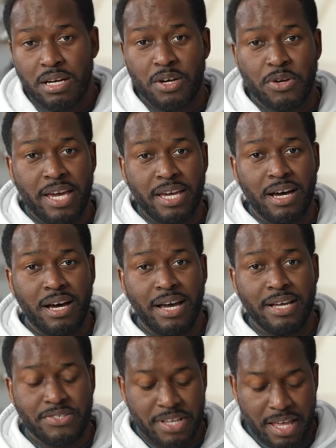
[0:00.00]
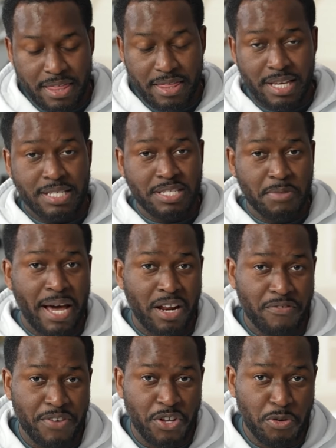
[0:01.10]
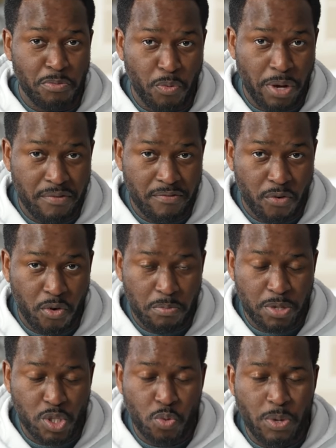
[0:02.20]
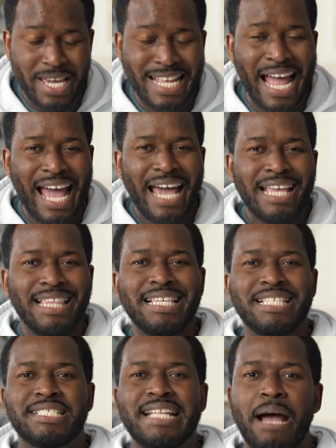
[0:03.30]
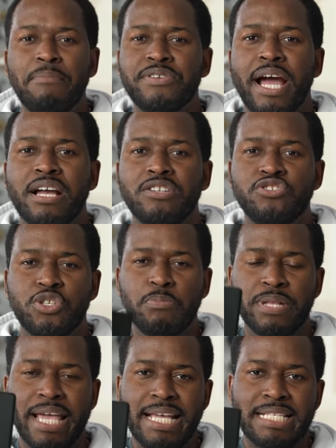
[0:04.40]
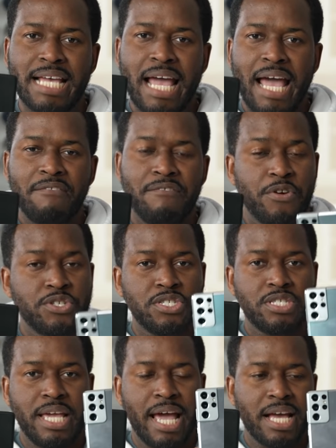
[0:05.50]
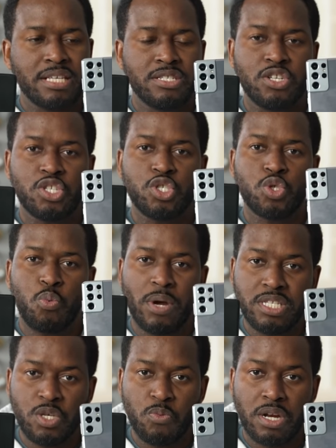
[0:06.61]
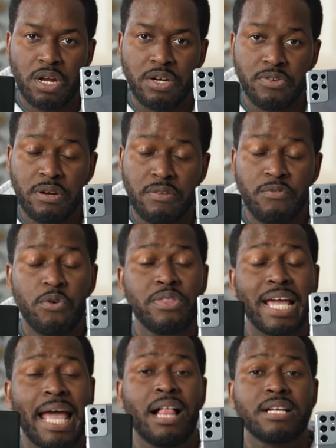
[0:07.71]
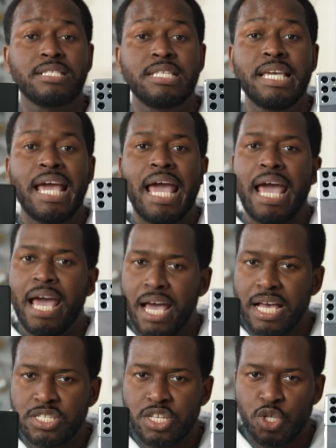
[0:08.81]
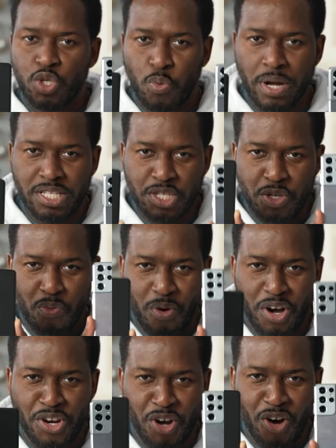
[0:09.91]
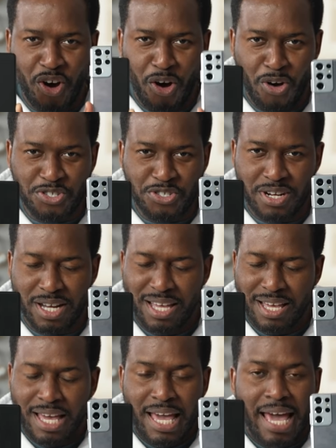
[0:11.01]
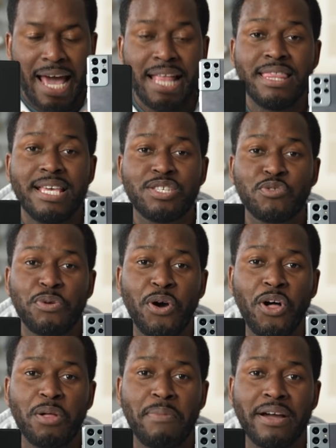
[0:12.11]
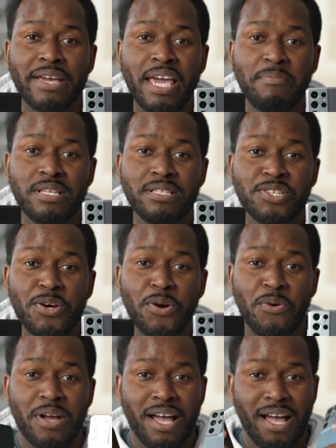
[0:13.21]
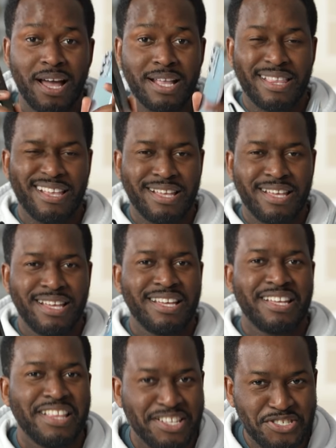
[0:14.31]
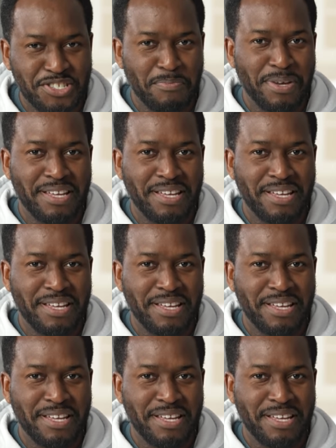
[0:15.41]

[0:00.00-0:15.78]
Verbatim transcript: Okay guys, this is the battle video you've been waiting for between the Snapdragon 888 versus the Exynos 2100 for the Galaxy S21 Ultra. And this will be all about gaming, so let's jump